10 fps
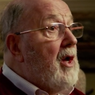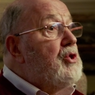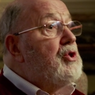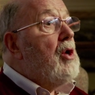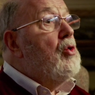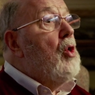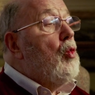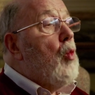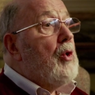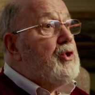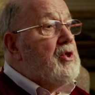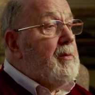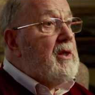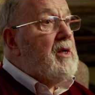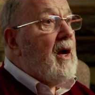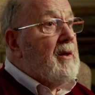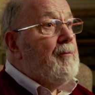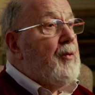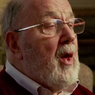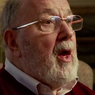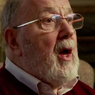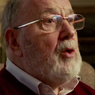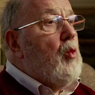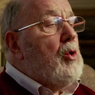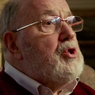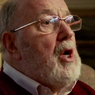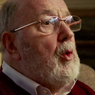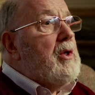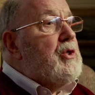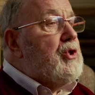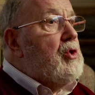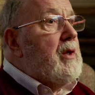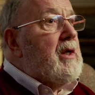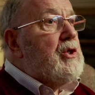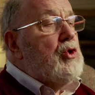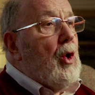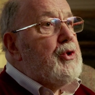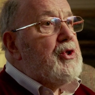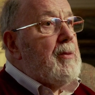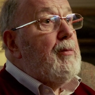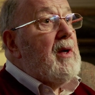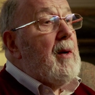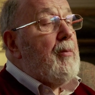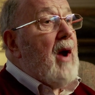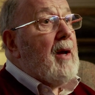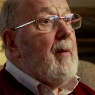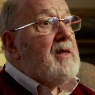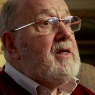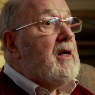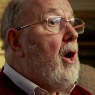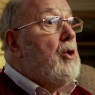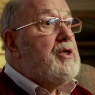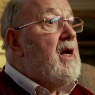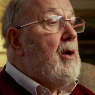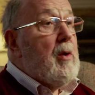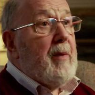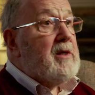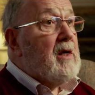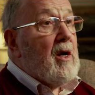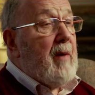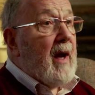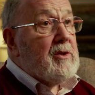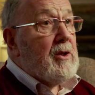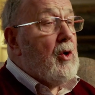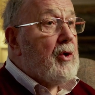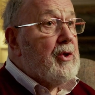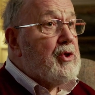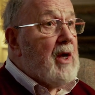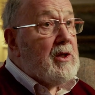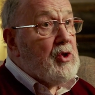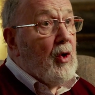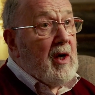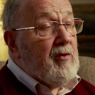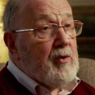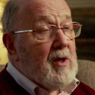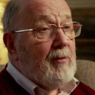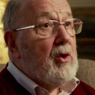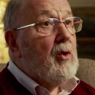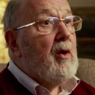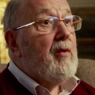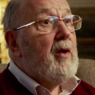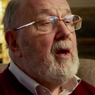So, what's to be done? And what Joel is doing is not simply a pragmatic, oh dear, we better go back to God and say sorry for something or other.